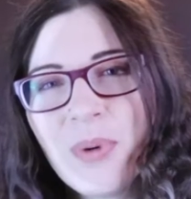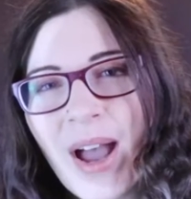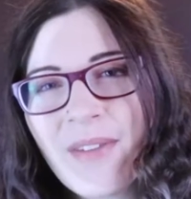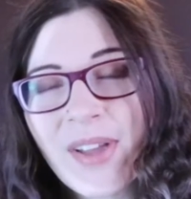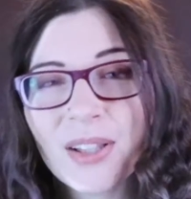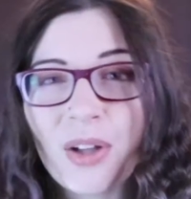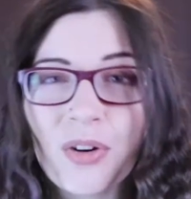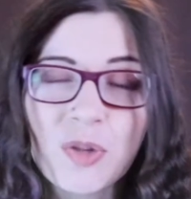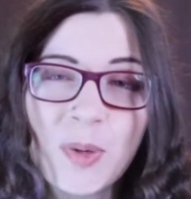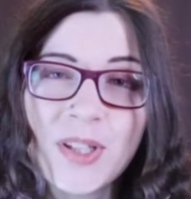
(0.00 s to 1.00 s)
have a
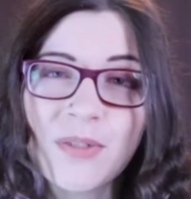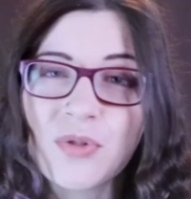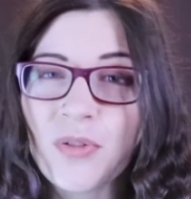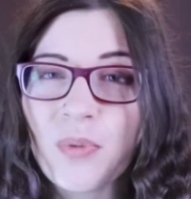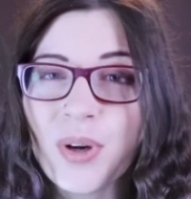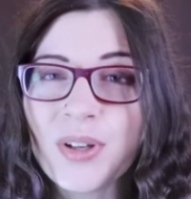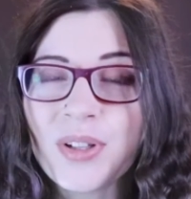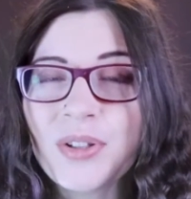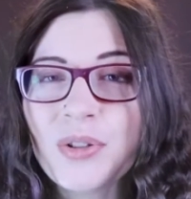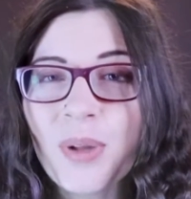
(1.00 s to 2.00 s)
large piece of driftwood,
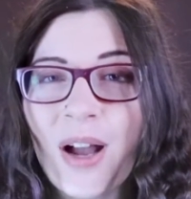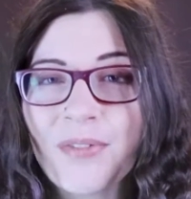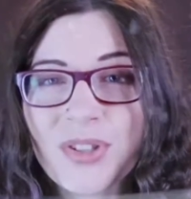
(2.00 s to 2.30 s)
you will have